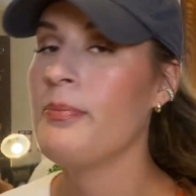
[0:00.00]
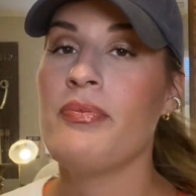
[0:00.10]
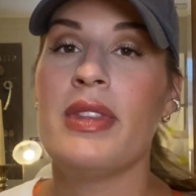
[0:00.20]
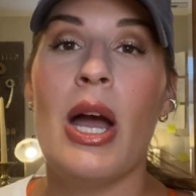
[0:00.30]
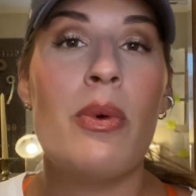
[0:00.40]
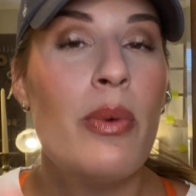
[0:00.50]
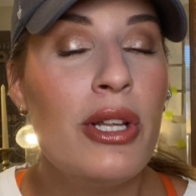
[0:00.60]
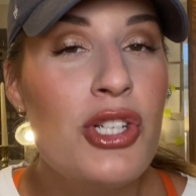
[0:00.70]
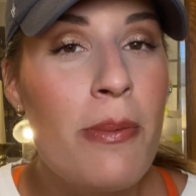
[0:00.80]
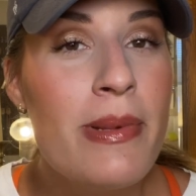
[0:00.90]
now we will
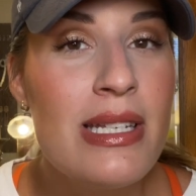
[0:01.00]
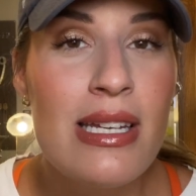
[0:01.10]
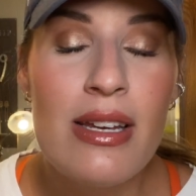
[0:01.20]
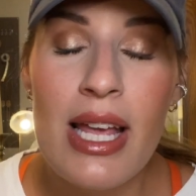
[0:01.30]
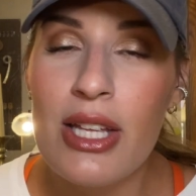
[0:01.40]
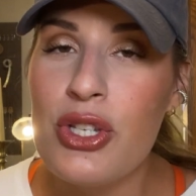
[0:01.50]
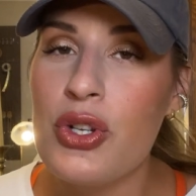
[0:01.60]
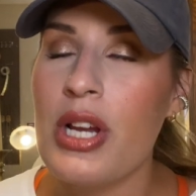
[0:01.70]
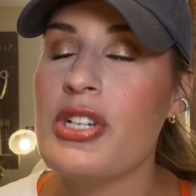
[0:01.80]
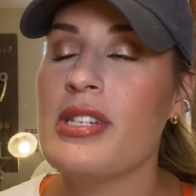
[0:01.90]
jump into
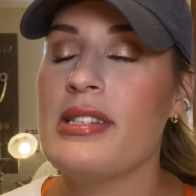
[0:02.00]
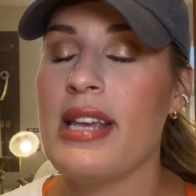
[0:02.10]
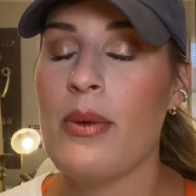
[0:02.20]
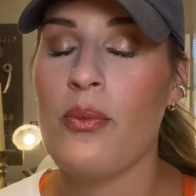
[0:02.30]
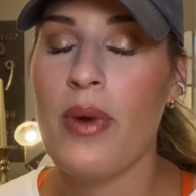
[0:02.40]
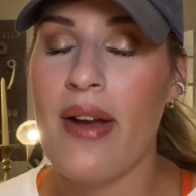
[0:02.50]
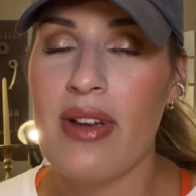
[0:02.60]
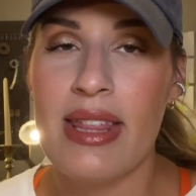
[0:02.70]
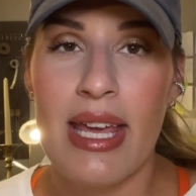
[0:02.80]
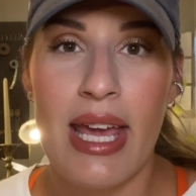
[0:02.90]
illustrations and
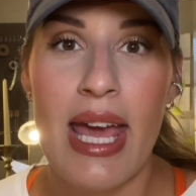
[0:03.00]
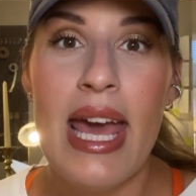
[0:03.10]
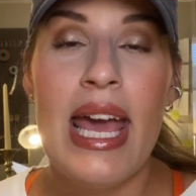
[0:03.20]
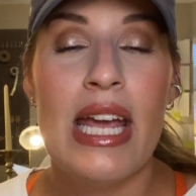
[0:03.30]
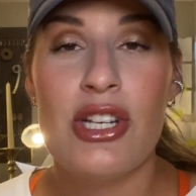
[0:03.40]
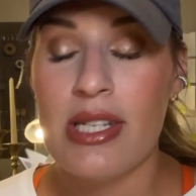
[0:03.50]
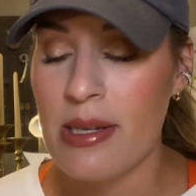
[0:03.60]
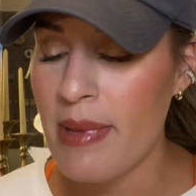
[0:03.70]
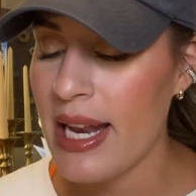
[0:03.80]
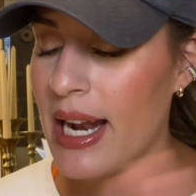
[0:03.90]
everything in just a
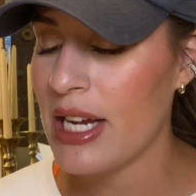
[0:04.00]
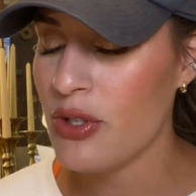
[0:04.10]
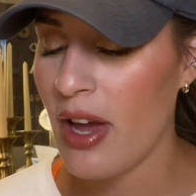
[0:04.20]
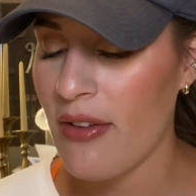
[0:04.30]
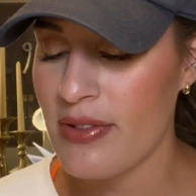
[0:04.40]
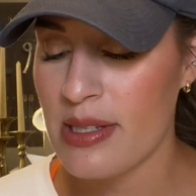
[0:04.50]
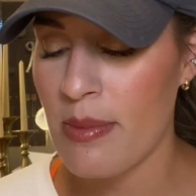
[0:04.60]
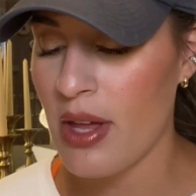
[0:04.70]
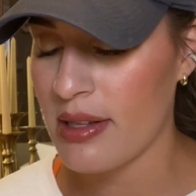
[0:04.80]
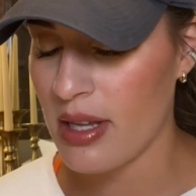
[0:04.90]
minute. I do have some
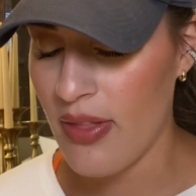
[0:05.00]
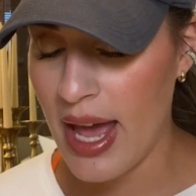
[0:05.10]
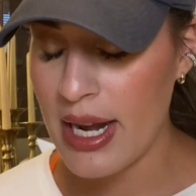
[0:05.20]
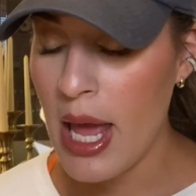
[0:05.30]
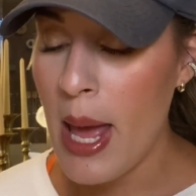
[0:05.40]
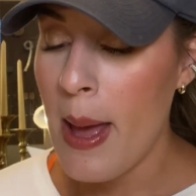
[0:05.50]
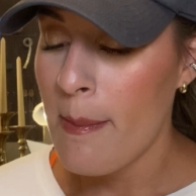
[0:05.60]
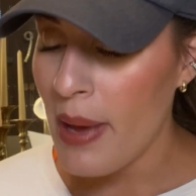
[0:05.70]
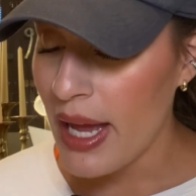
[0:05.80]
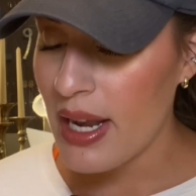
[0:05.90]
thoughts on that.
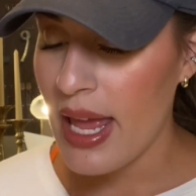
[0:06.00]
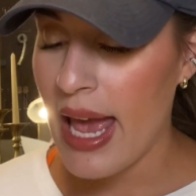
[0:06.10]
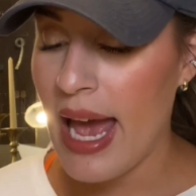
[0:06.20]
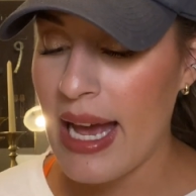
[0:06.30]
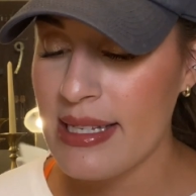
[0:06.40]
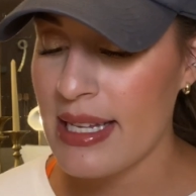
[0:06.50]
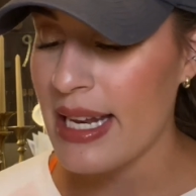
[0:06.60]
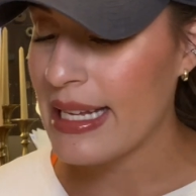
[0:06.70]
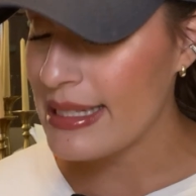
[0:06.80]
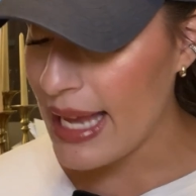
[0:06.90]
But as an
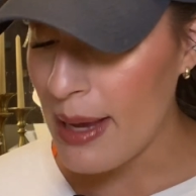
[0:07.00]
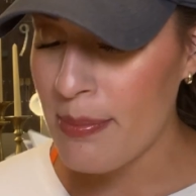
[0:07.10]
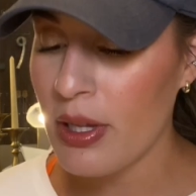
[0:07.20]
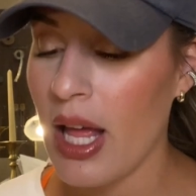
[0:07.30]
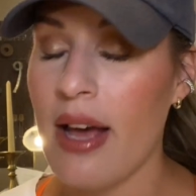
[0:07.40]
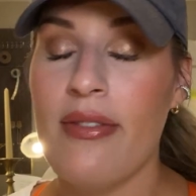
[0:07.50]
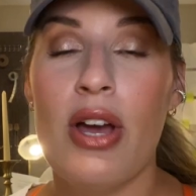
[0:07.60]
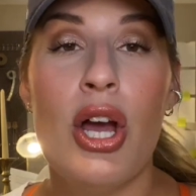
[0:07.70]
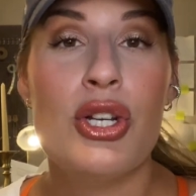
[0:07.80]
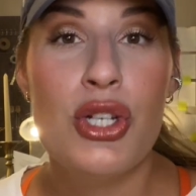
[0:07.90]
example of
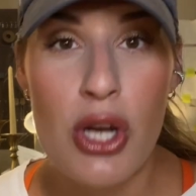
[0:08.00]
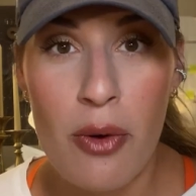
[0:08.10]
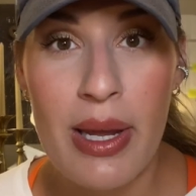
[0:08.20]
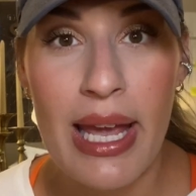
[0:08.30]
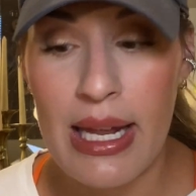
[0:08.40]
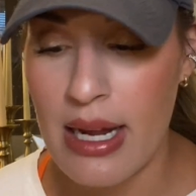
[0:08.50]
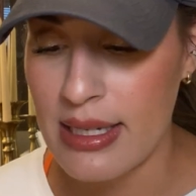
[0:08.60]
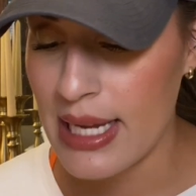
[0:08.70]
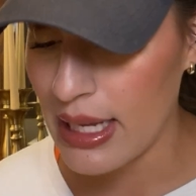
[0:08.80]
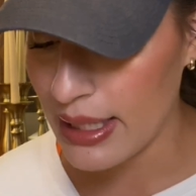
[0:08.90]
showing and not
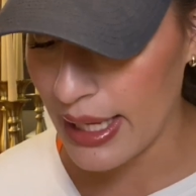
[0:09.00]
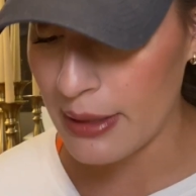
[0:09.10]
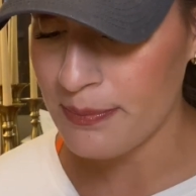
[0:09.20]
telling,